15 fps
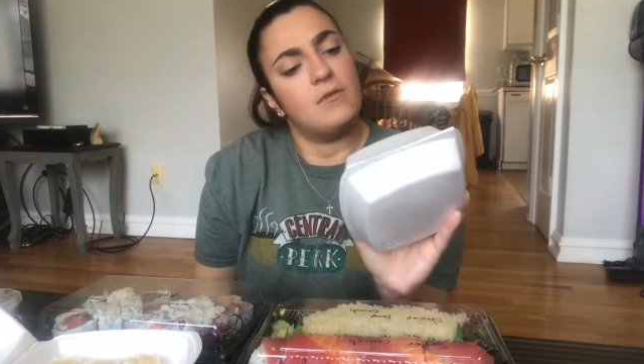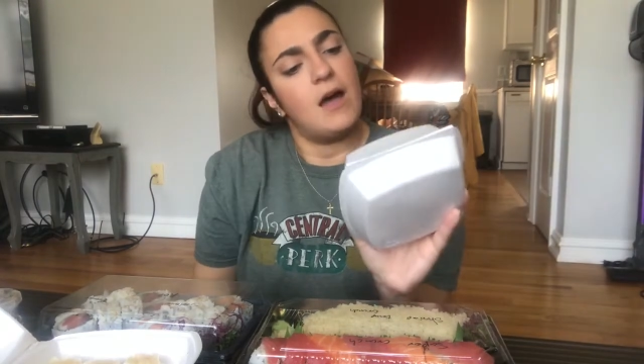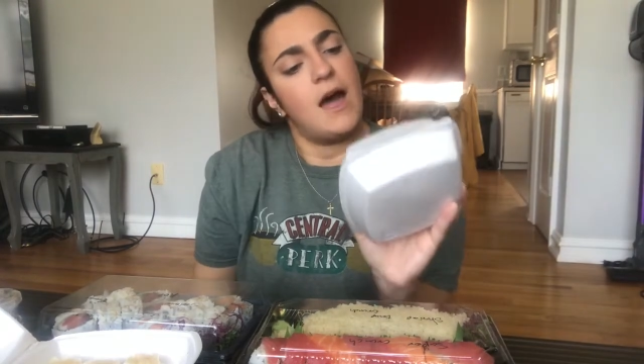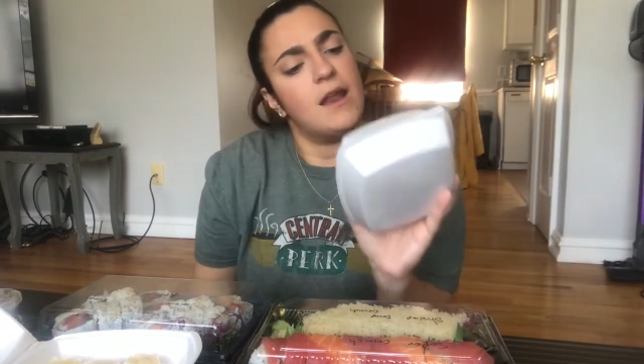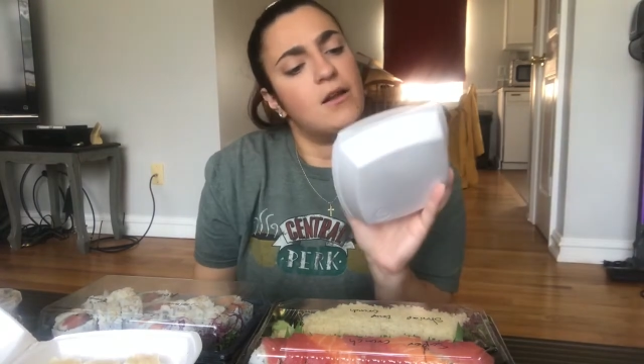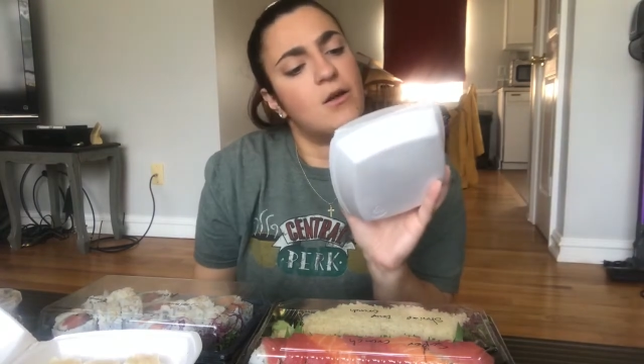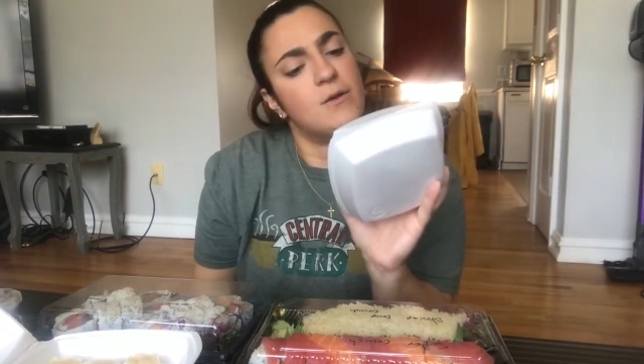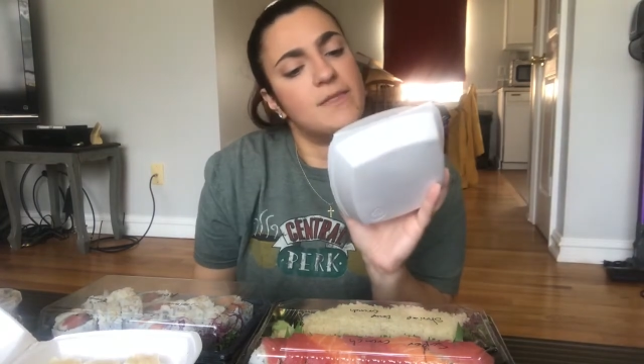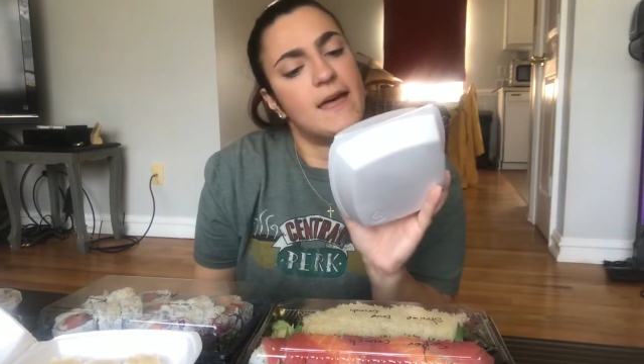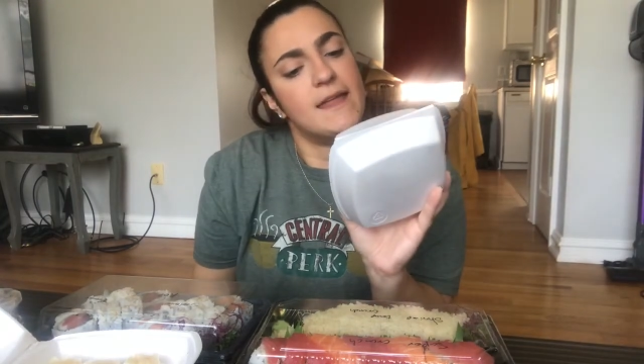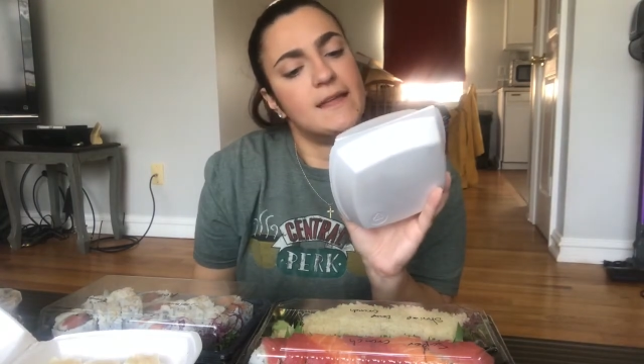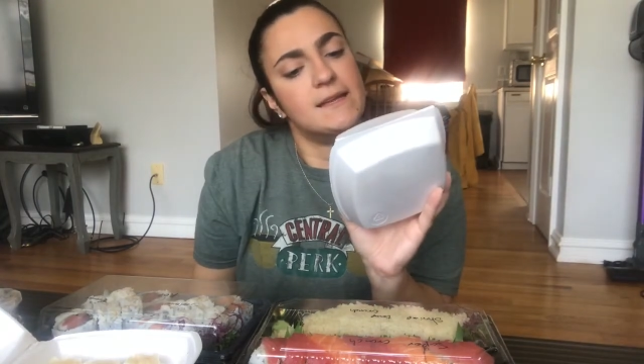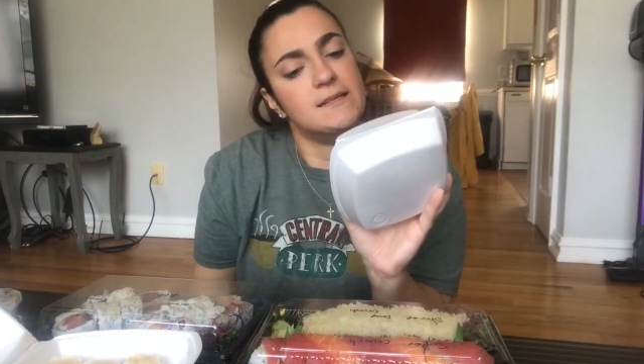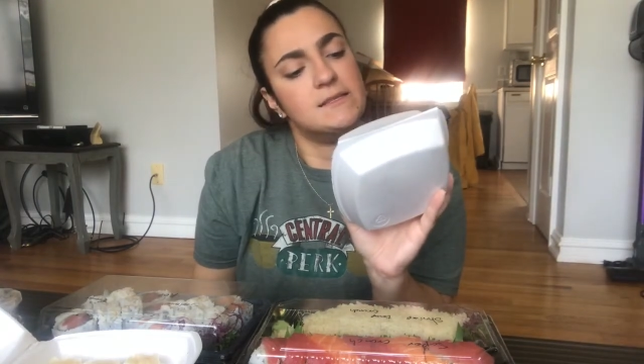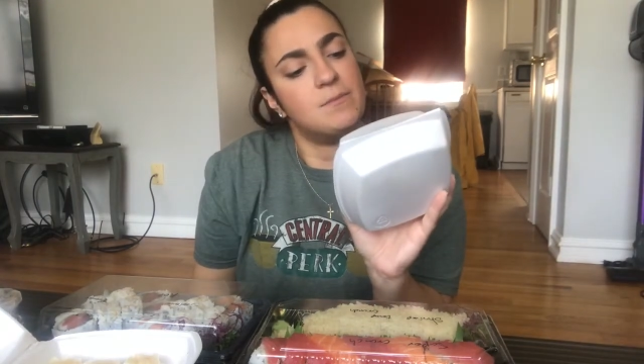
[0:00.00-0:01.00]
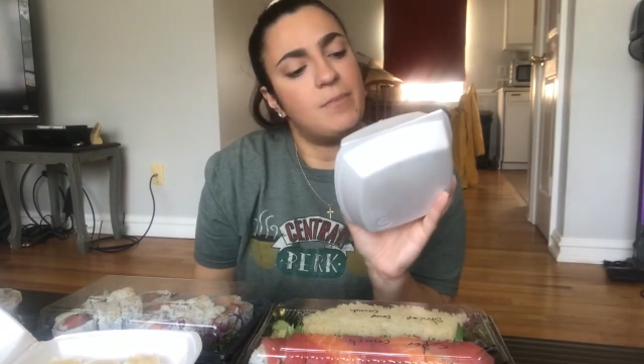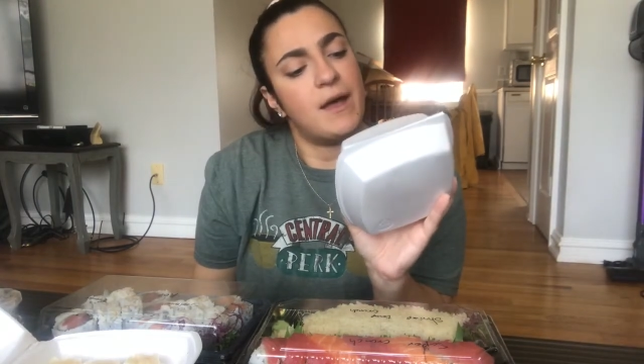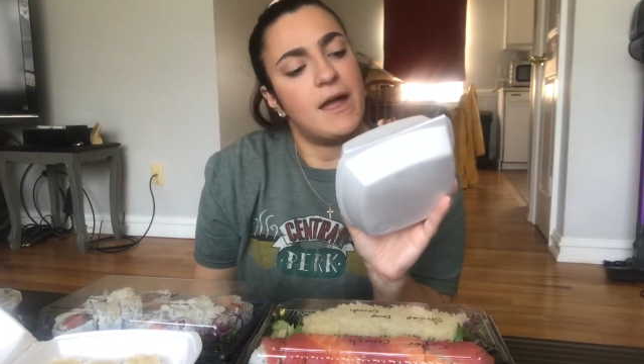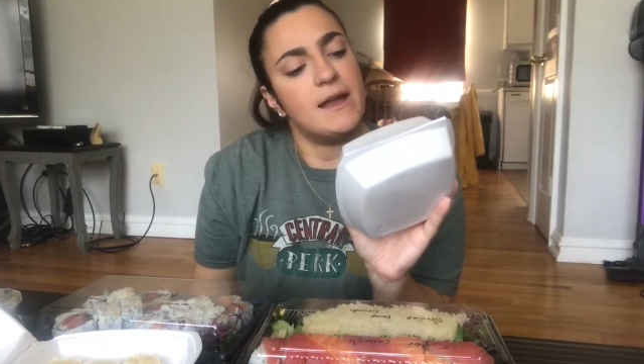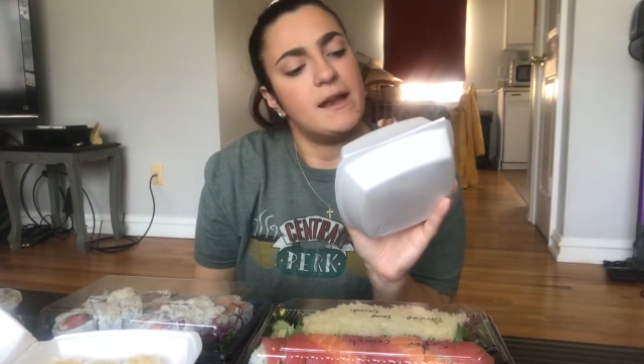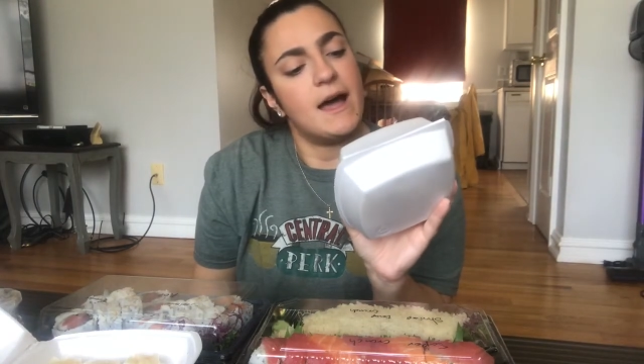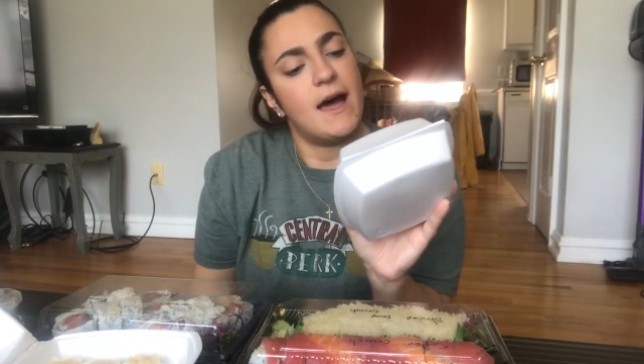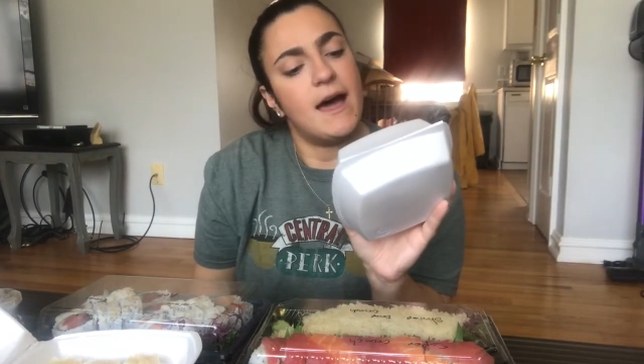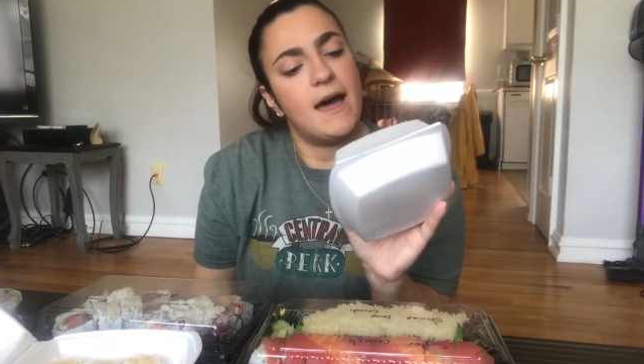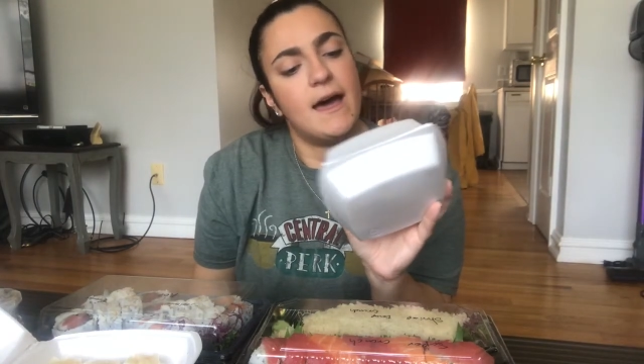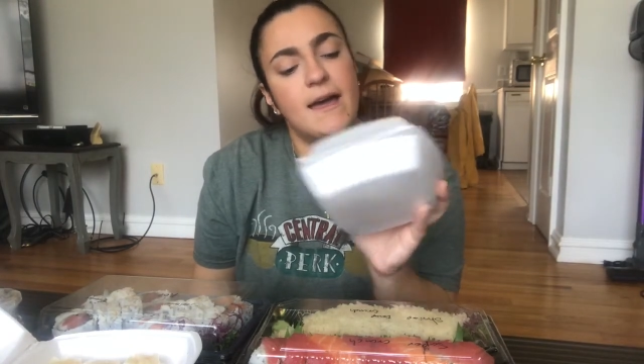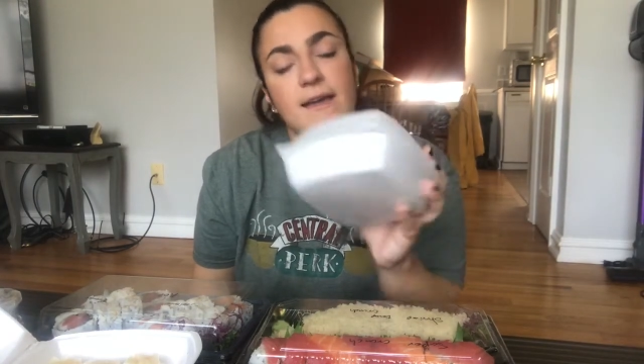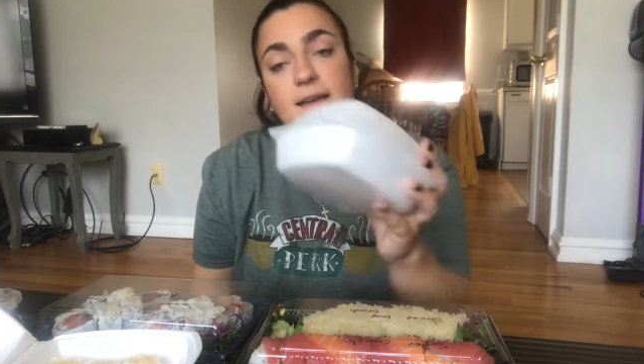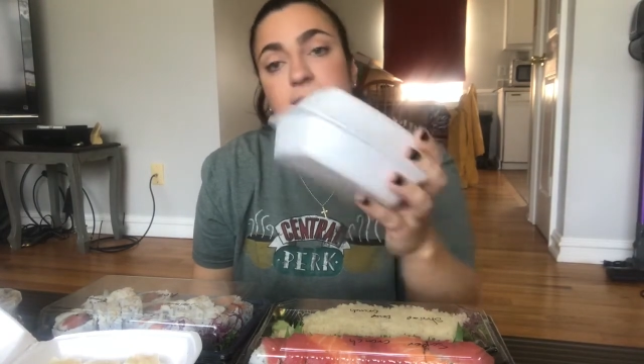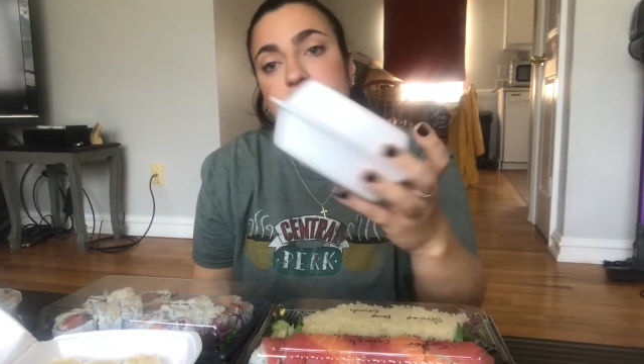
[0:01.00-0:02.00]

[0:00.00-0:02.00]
I don't know what that is, but it